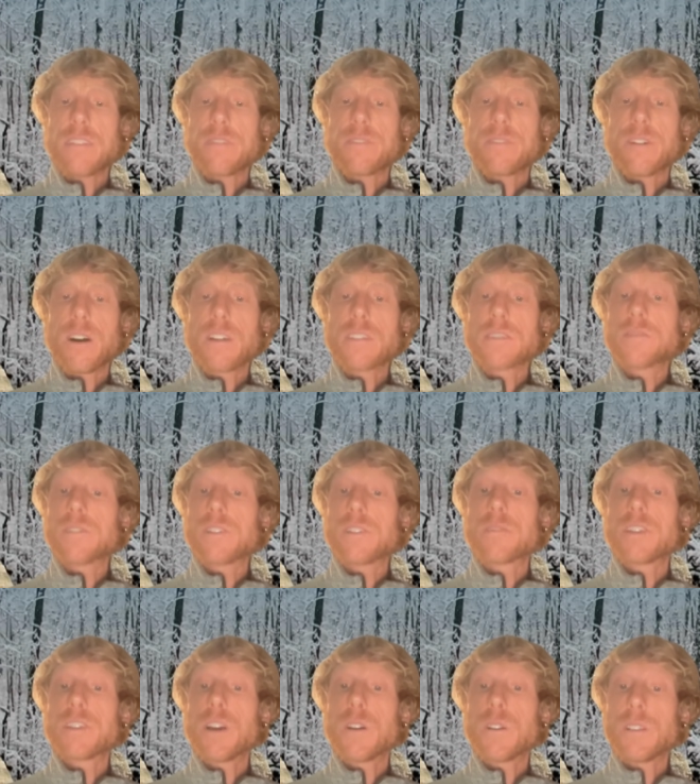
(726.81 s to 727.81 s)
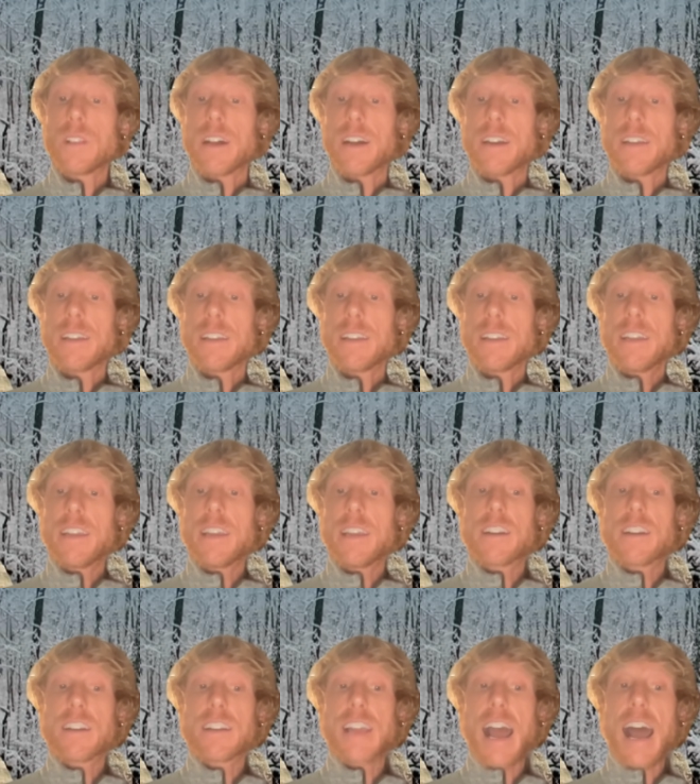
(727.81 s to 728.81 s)
falls for Viola in
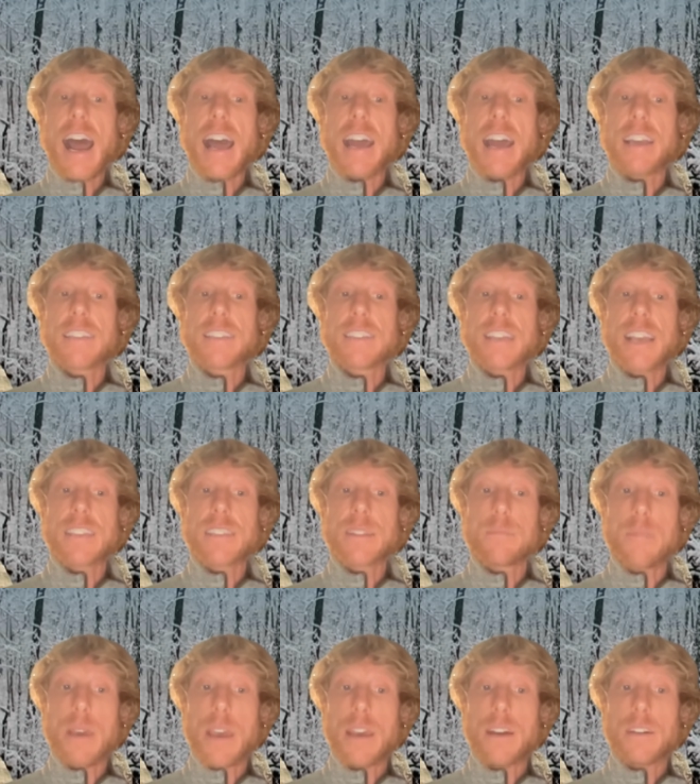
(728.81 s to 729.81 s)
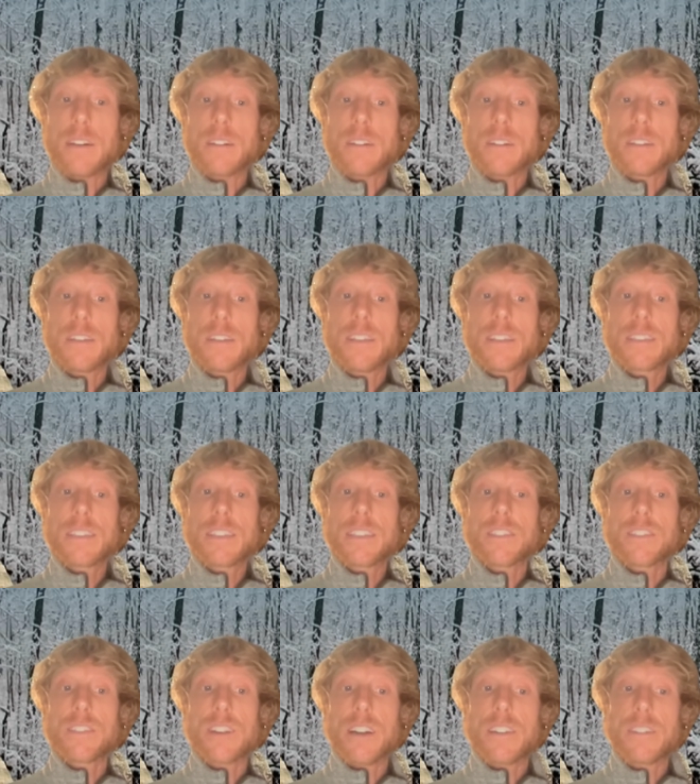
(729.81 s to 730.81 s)
her guise as a male
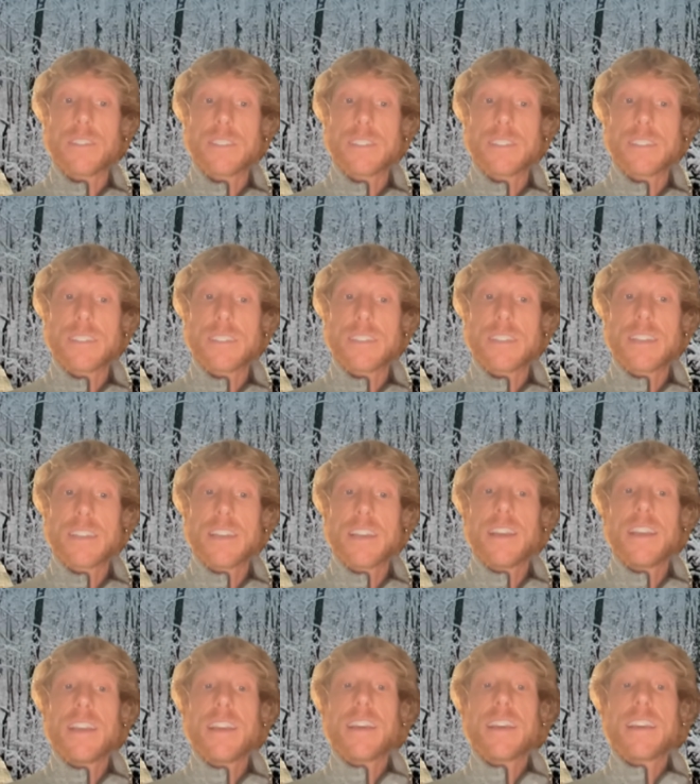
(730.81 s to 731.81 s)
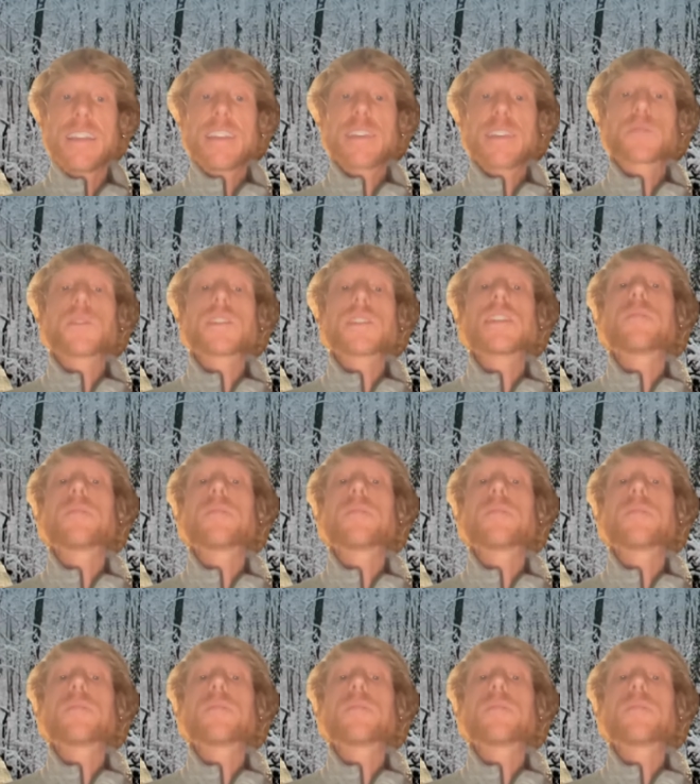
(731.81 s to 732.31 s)
Cicero. This was an